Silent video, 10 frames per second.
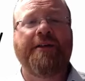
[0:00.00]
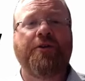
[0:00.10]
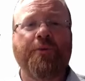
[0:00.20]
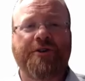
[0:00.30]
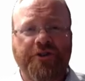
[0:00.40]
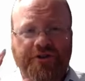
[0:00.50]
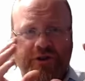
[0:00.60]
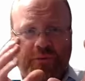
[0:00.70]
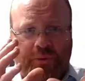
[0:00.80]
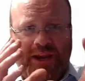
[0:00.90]
value, which is
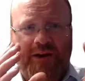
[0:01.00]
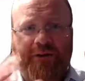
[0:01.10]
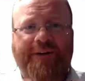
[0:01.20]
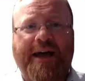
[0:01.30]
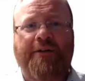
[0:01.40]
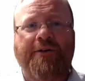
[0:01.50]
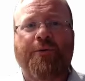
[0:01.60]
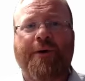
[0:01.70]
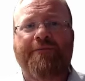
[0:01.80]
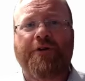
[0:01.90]
the real
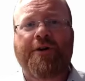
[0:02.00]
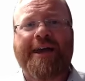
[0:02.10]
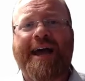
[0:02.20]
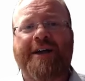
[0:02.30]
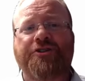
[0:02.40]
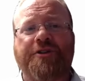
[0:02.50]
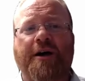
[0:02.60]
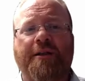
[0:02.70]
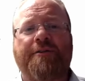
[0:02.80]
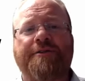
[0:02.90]
value of your cash
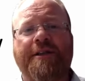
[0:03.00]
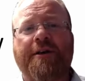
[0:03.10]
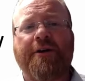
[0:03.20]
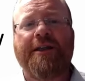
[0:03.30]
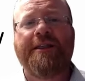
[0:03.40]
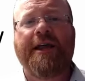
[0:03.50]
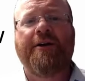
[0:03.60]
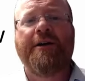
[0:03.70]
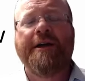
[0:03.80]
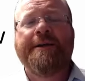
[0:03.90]
dollars that are in
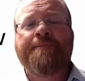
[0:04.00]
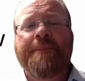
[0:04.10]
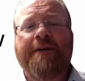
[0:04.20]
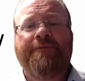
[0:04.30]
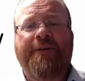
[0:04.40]
there, and mm.